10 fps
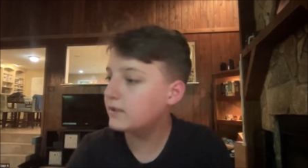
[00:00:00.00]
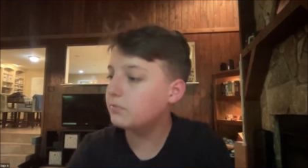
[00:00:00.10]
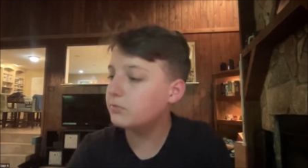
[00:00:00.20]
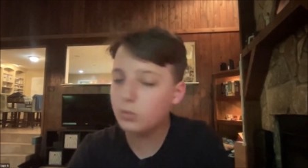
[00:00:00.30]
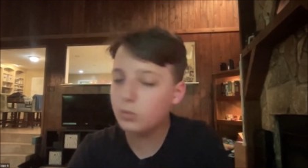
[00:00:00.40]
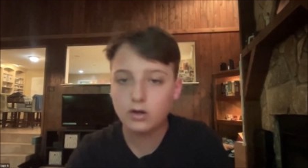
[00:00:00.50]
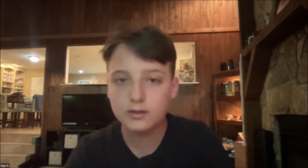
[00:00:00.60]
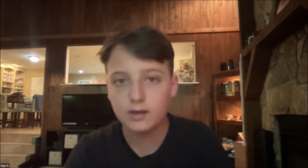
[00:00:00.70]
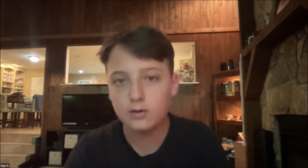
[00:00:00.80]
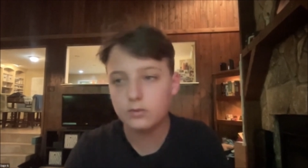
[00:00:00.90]
and licked
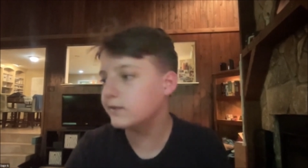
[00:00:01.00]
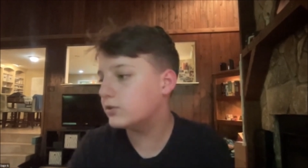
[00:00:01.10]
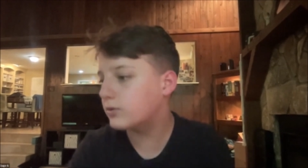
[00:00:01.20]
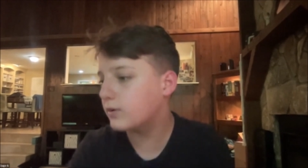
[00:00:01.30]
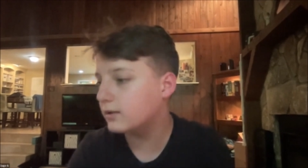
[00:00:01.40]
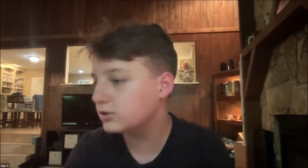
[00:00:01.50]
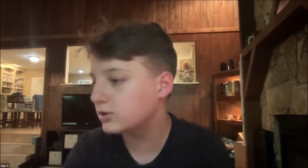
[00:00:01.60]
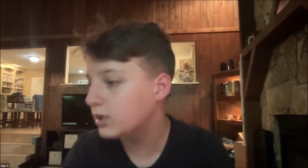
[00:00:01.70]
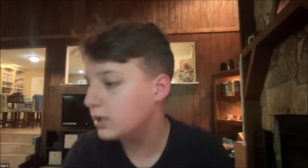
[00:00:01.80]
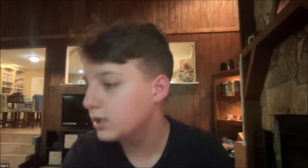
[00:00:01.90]
up the water that was in the
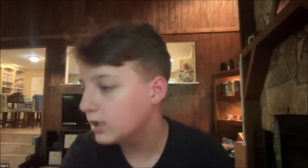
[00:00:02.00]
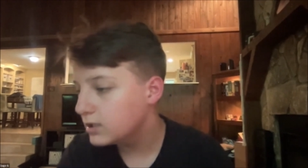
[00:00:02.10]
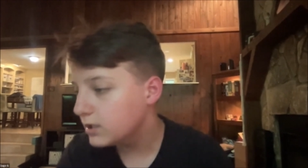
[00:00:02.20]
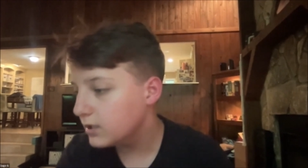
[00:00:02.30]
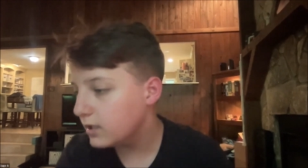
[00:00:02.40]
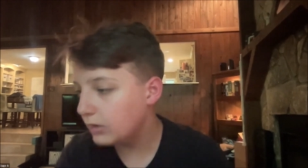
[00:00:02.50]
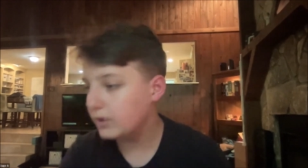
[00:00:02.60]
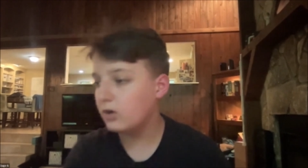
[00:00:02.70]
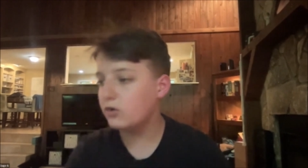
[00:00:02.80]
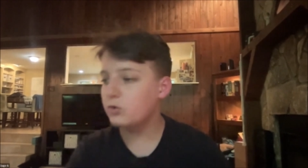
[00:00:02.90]
trench.
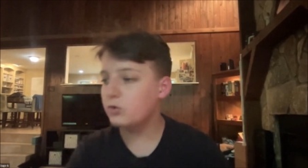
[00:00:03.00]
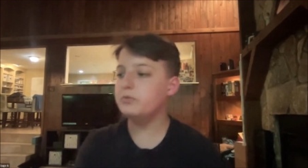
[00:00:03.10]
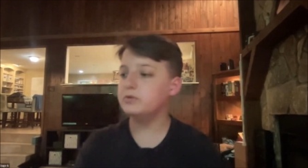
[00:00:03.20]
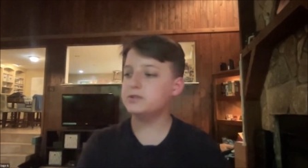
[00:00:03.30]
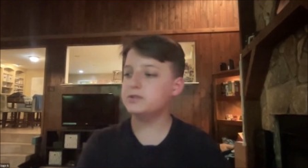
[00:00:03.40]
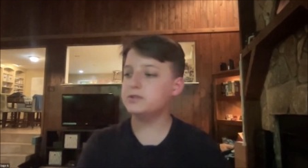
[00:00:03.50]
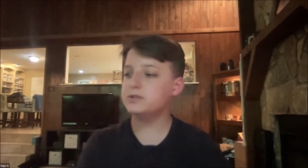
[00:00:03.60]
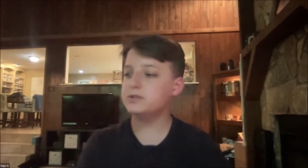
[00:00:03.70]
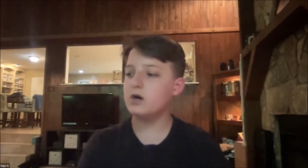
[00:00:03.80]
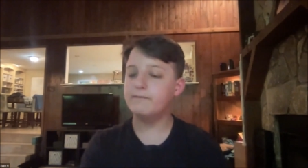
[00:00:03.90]
And when all the
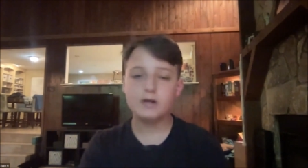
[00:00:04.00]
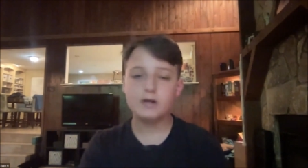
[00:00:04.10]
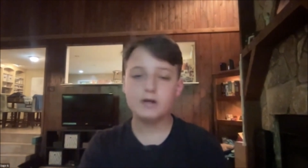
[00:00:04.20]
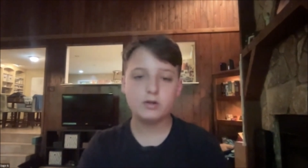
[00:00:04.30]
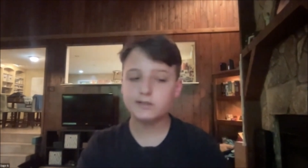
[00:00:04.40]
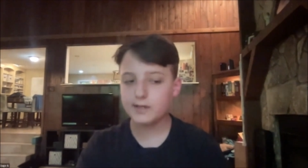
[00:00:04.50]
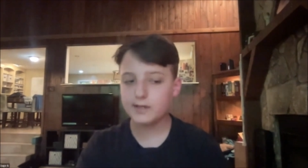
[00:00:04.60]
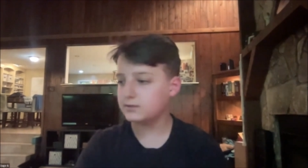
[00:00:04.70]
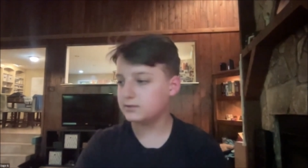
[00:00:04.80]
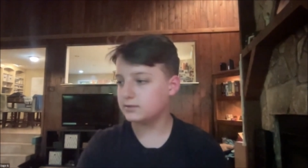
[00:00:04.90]
people saw it, they fell
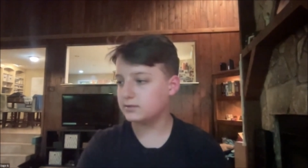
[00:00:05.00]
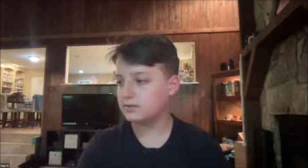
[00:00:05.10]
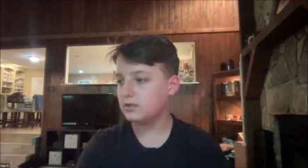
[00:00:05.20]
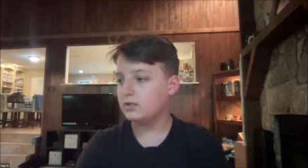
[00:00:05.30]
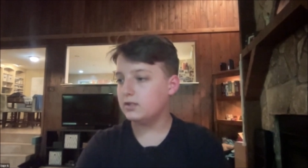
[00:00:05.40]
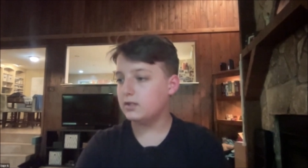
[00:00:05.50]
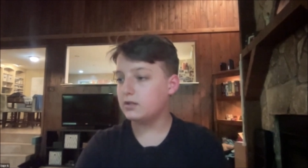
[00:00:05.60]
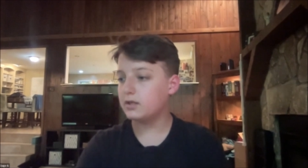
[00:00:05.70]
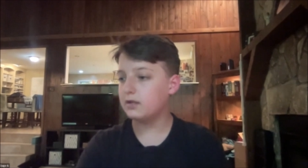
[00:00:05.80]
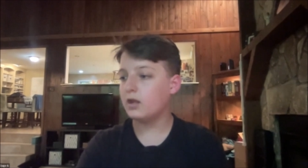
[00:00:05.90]
on their faces
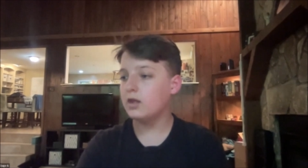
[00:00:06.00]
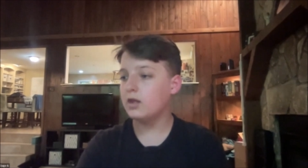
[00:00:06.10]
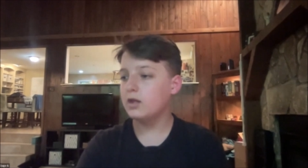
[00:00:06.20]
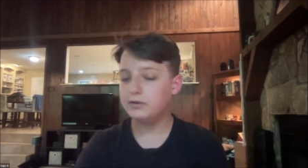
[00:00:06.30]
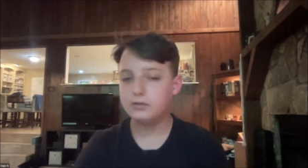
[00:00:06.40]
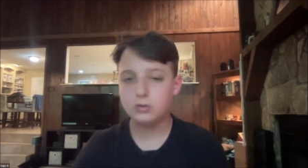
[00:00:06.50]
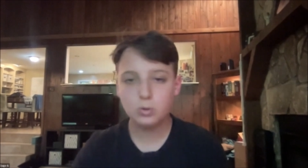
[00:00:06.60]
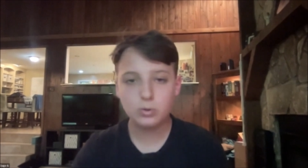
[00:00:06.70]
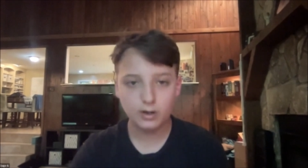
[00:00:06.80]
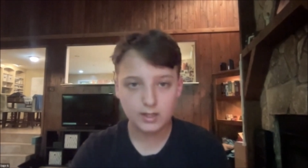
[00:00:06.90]
and said,
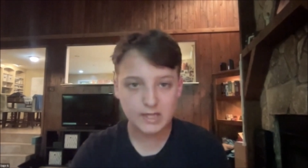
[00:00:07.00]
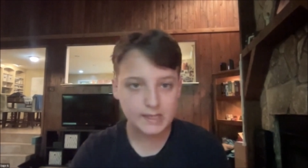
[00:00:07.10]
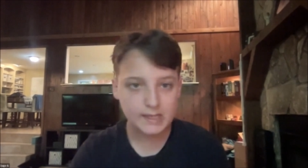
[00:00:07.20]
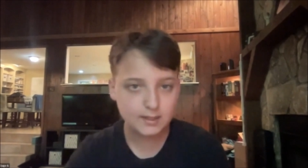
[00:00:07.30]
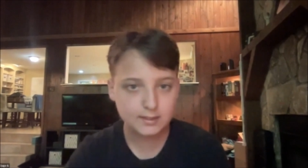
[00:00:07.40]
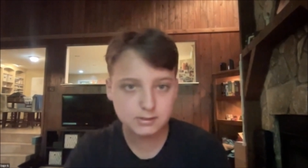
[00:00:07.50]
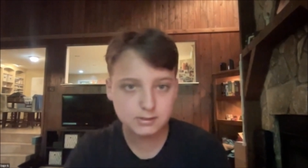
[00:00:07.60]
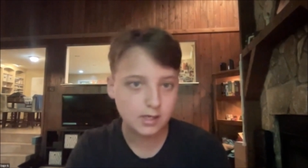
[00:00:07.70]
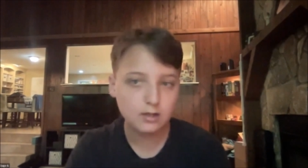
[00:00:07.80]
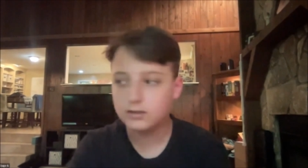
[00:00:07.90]
"The Lord,
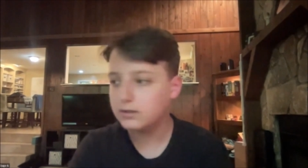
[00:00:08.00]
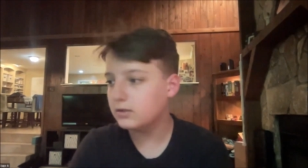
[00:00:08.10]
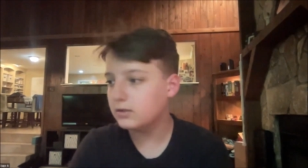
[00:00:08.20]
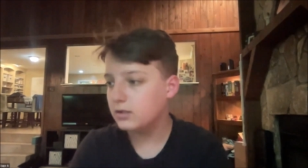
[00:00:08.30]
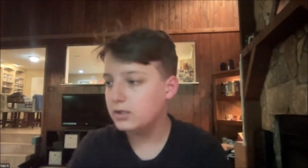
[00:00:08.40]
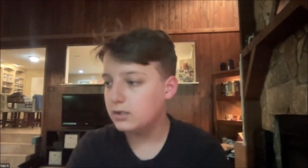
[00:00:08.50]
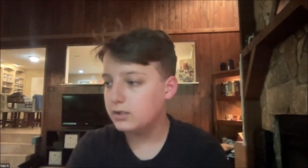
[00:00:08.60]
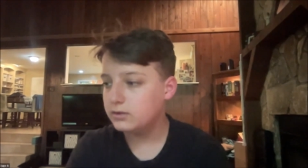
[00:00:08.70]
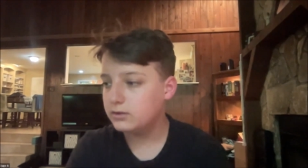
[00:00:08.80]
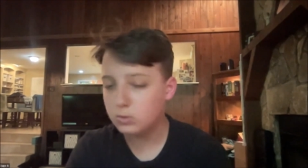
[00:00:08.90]
he is God.
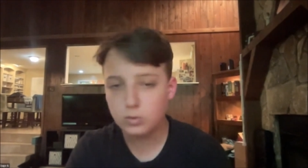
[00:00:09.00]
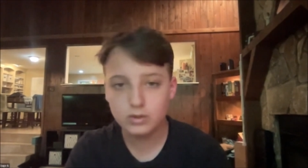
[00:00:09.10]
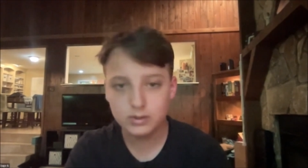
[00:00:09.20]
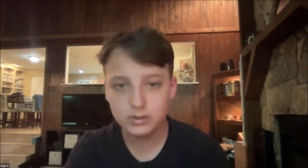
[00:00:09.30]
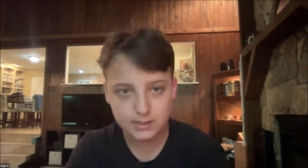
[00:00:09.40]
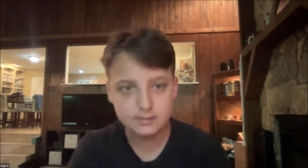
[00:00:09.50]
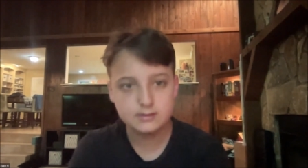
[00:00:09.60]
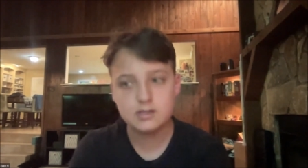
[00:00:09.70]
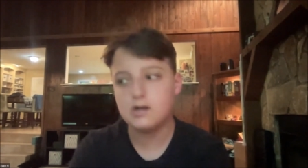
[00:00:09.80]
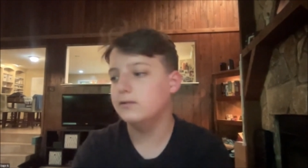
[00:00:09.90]
The Lord,
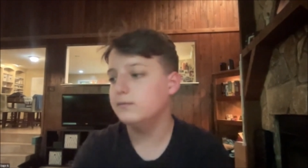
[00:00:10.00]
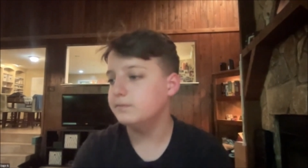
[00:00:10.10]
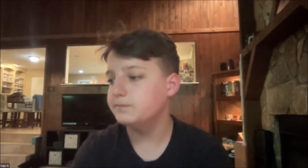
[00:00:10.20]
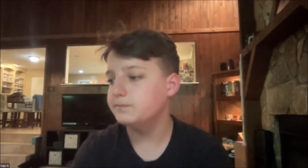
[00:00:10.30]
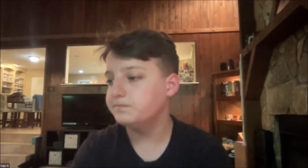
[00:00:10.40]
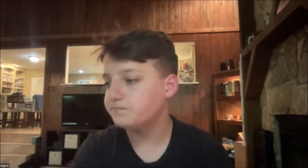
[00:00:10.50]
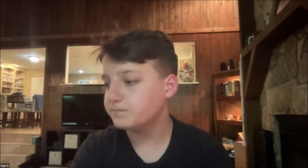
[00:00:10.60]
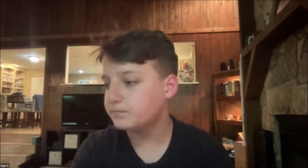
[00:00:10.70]
he is God."